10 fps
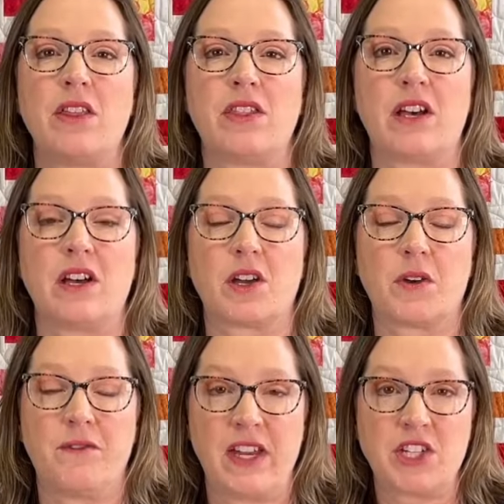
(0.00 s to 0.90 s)
the
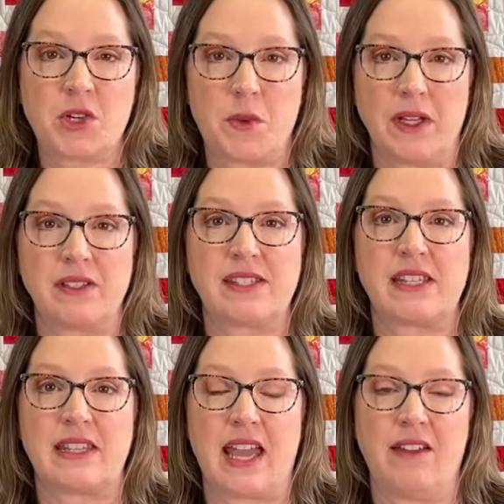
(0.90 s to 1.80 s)
finished quilts
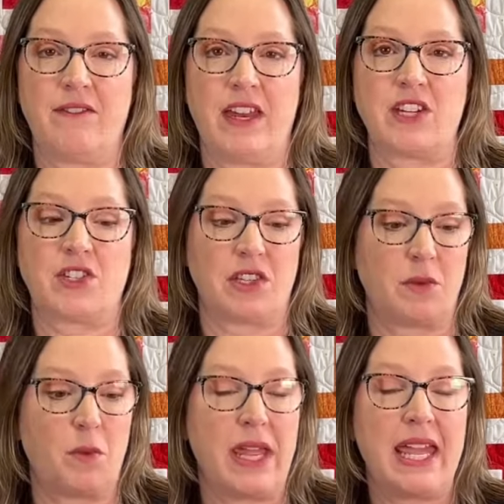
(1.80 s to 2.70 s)
that they have finished so
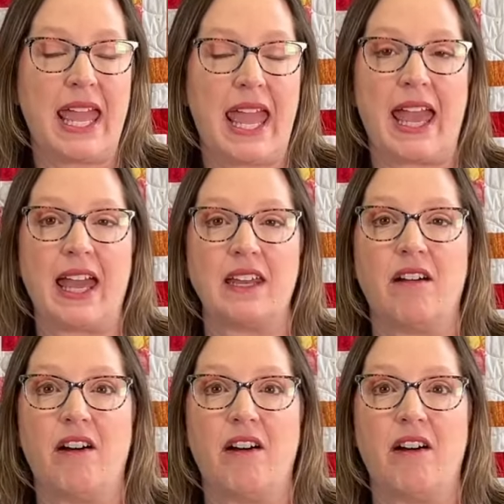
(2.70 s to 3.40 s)
that we can